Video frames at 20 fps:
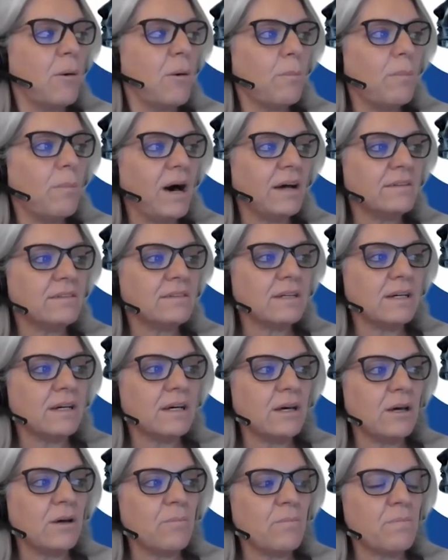But
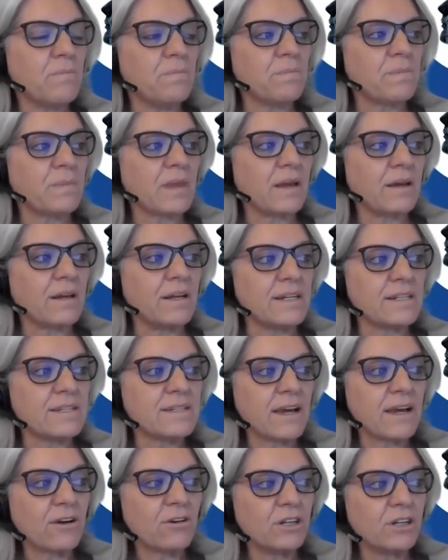in a
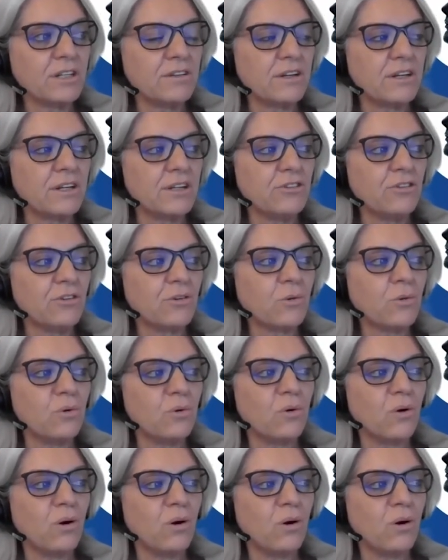second iteration,